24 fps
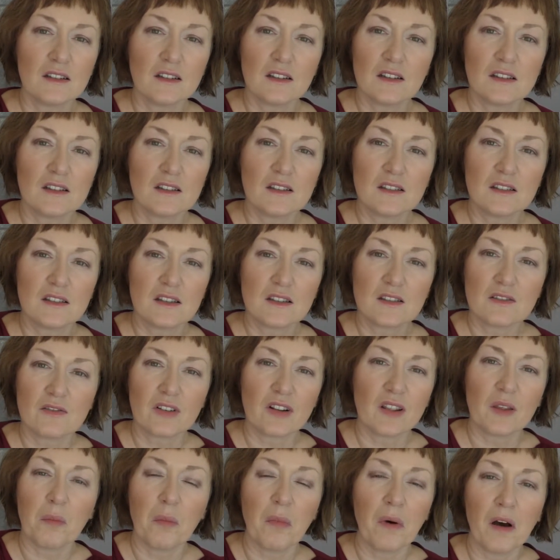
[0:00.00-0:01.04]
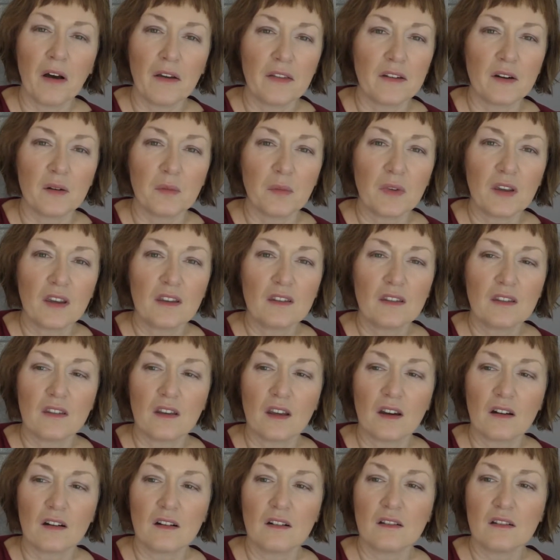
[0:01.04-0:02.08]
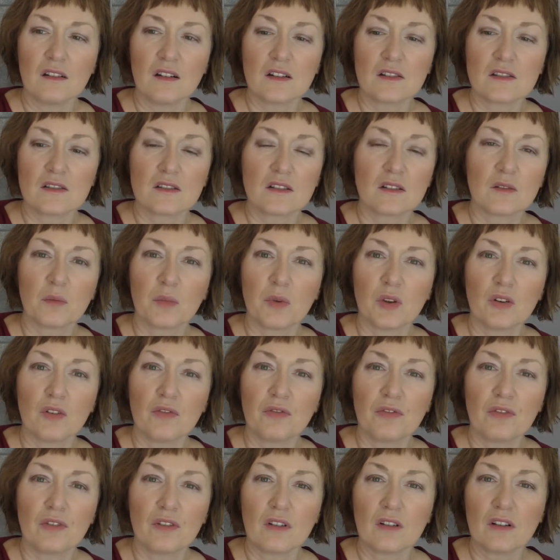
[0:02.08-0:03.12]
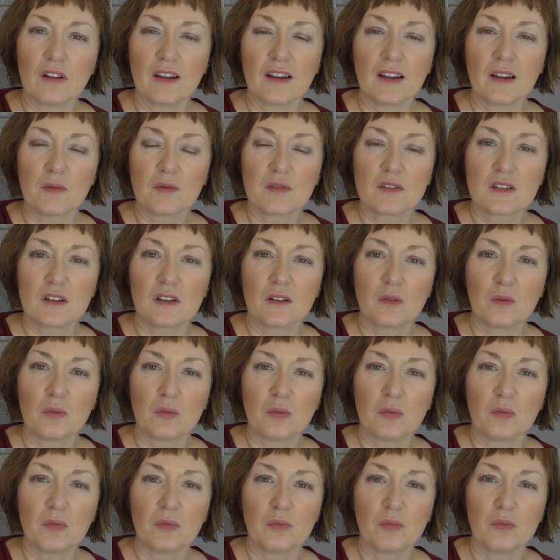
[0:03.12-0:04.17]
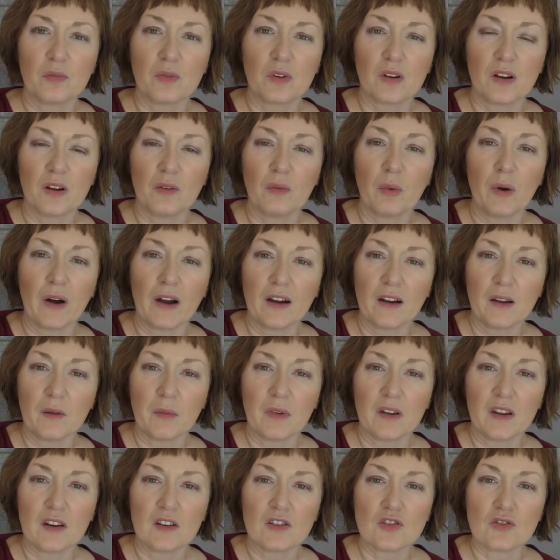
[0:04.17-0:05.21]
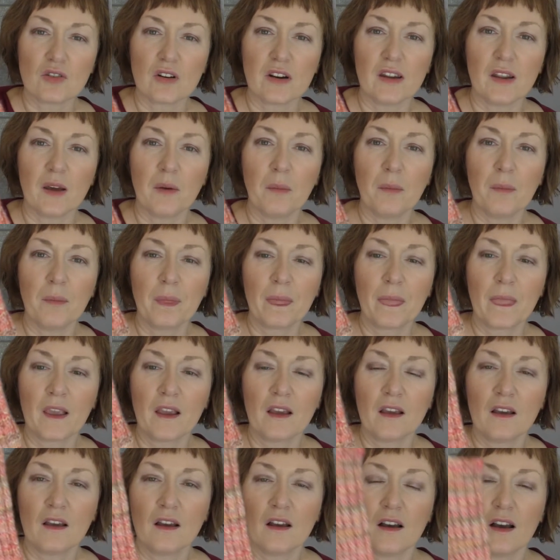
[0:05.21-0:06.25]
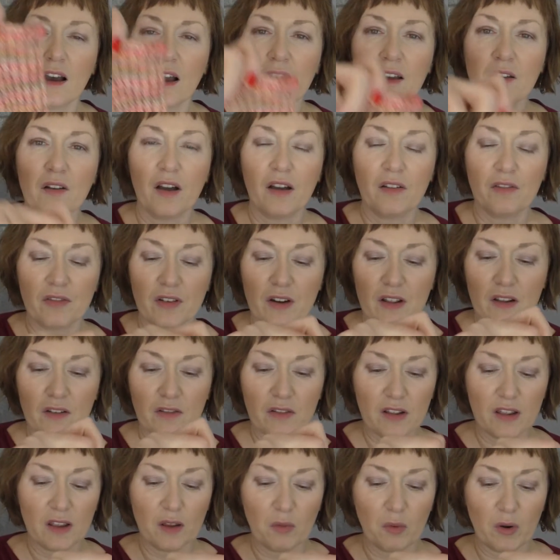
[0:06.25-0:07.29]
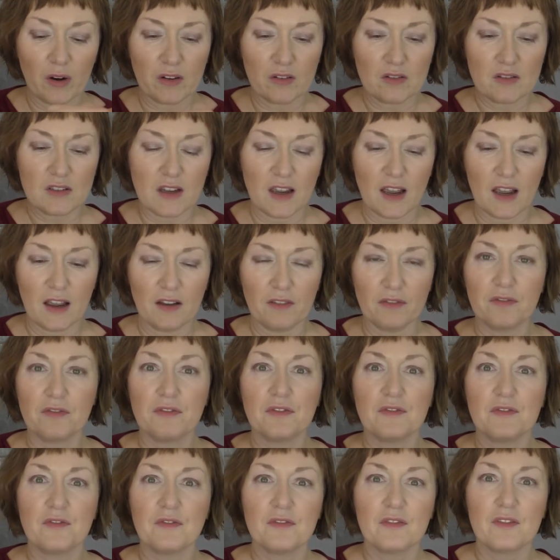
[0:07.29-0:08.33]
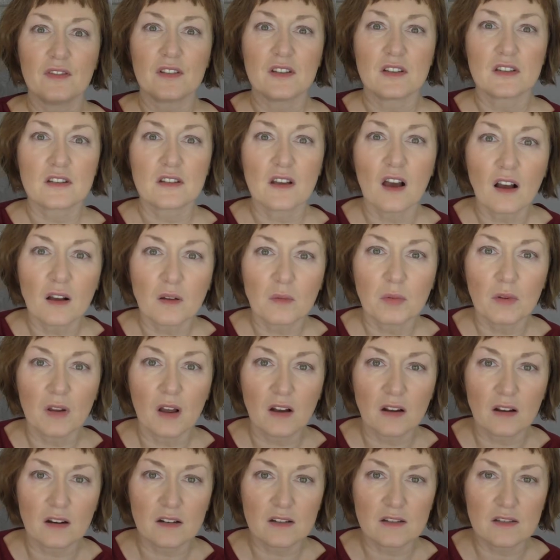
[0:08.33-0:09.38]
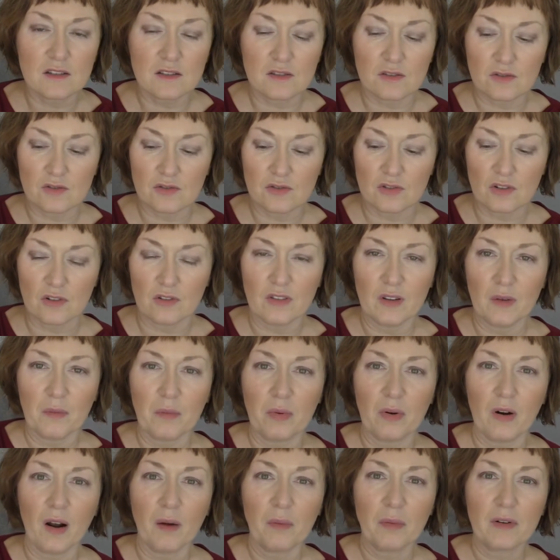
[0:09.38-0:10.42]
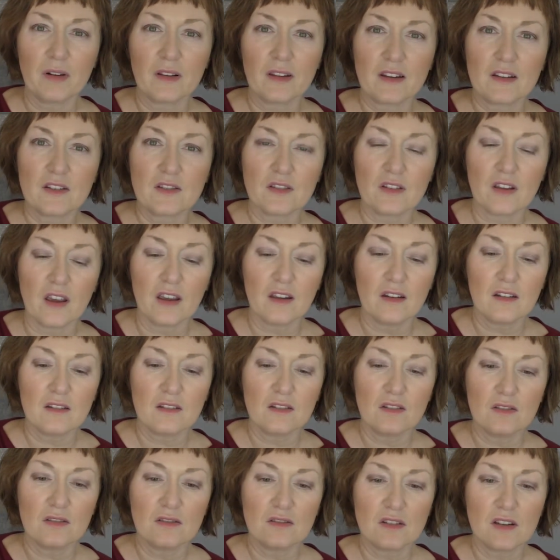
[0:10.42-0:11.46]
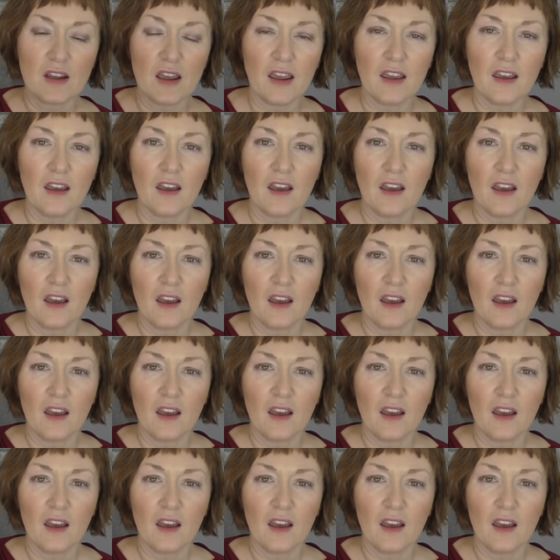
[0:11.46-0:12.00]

it doesn't really bother me. They're still beautiful, and I'm still gonna wear them and enjoy them. I really, really wanted to have sock blockers to show them properly to you today,